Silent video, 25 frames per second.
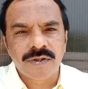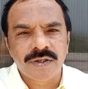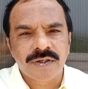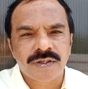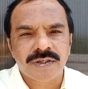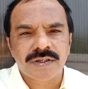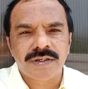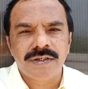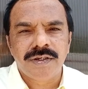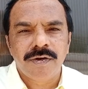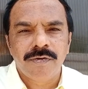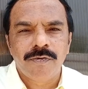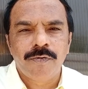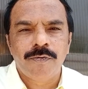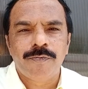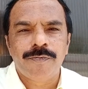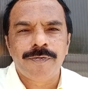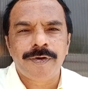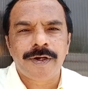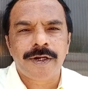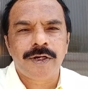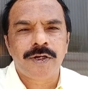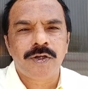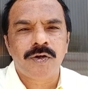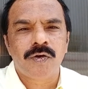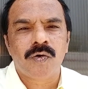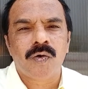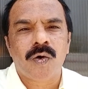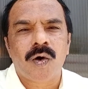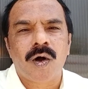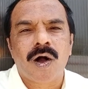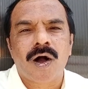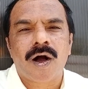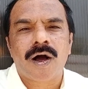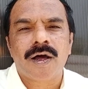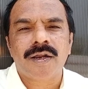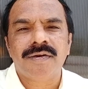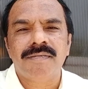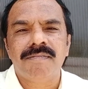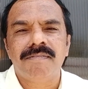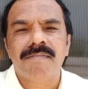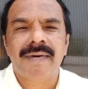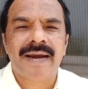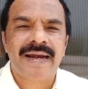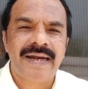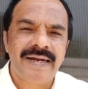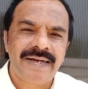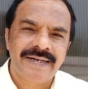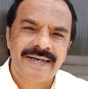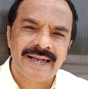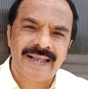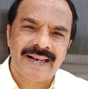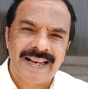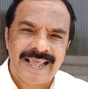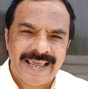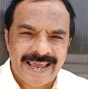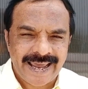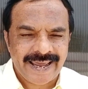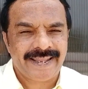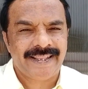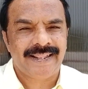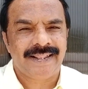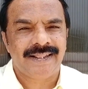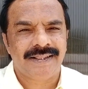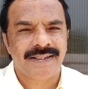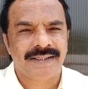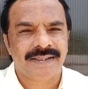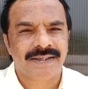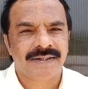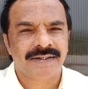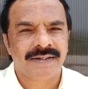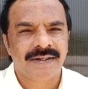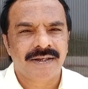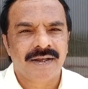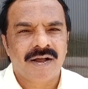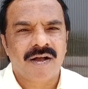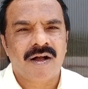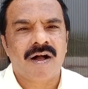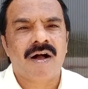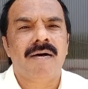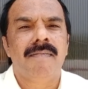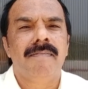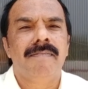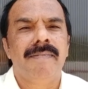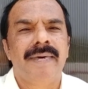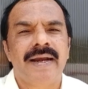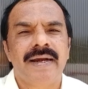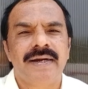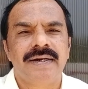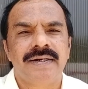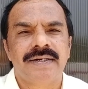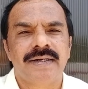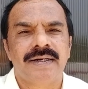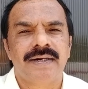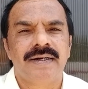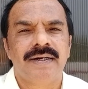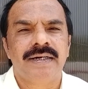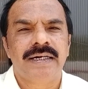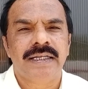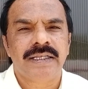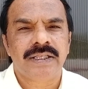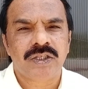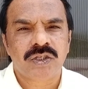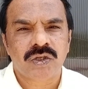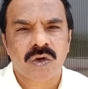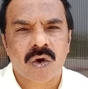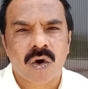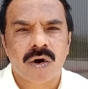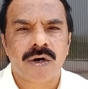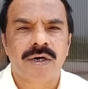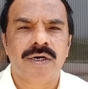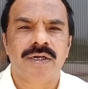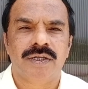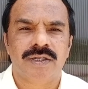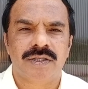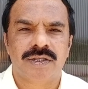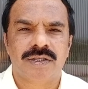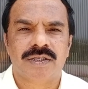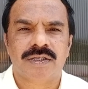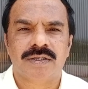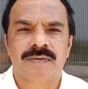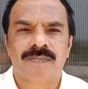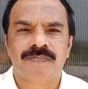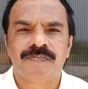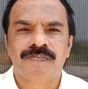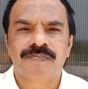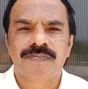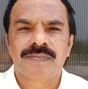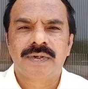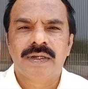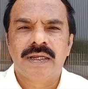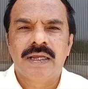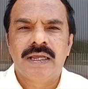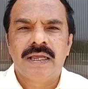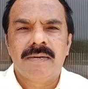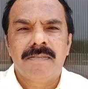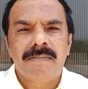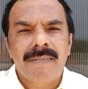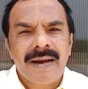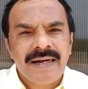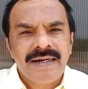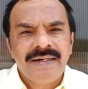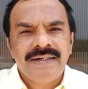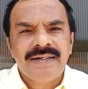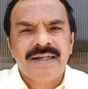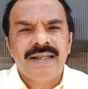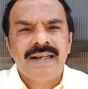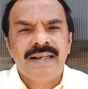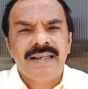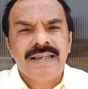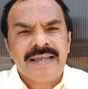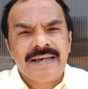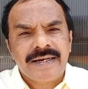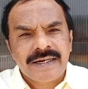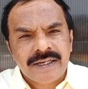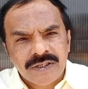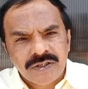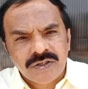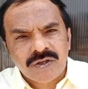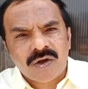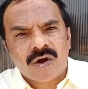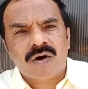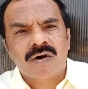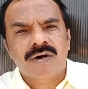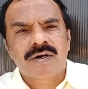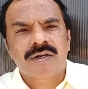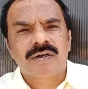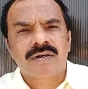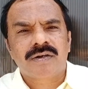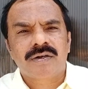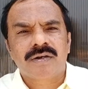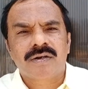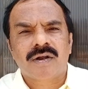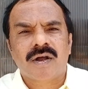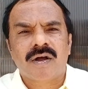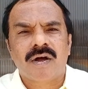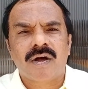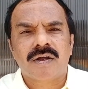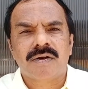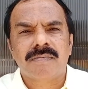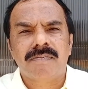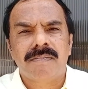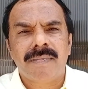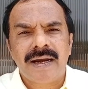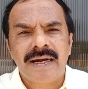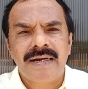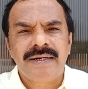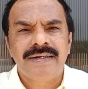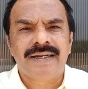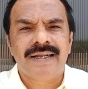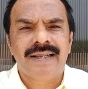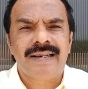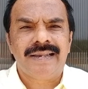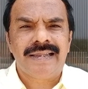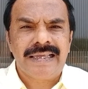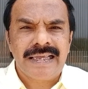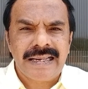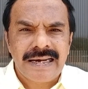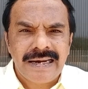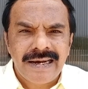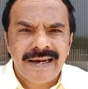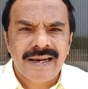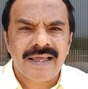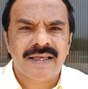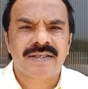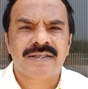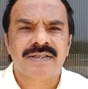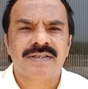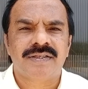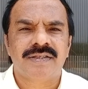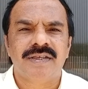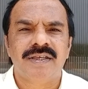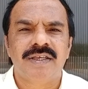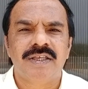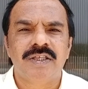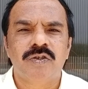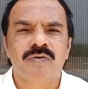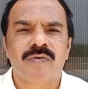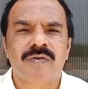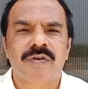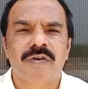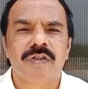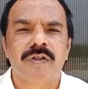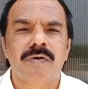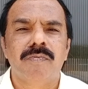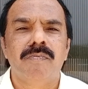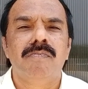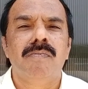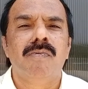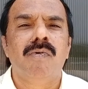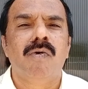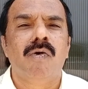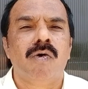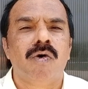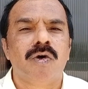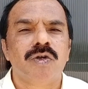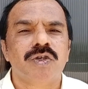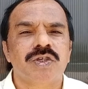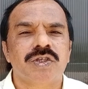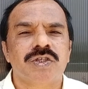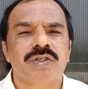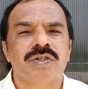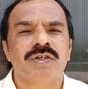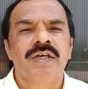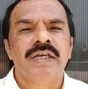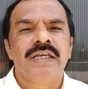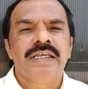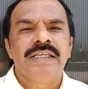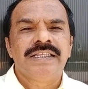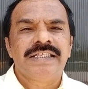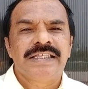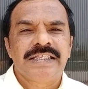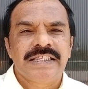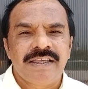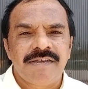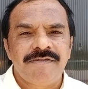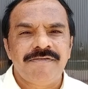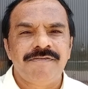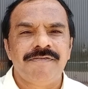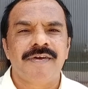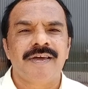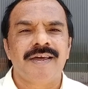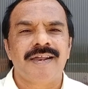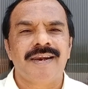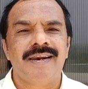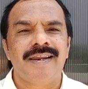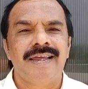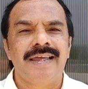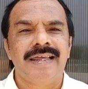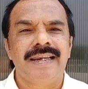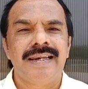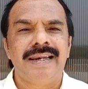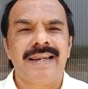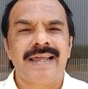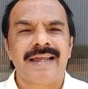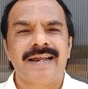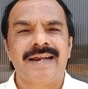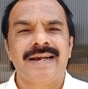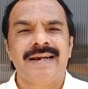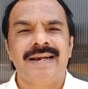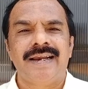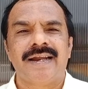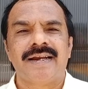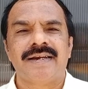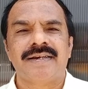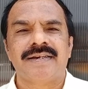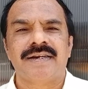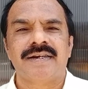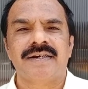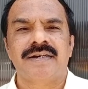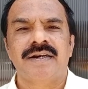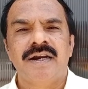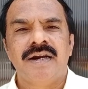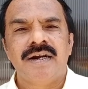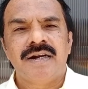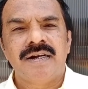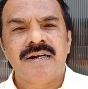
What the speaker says: to this new video on mental health or mental disorders. Mental disorder or mental illness is one of the most severely neglected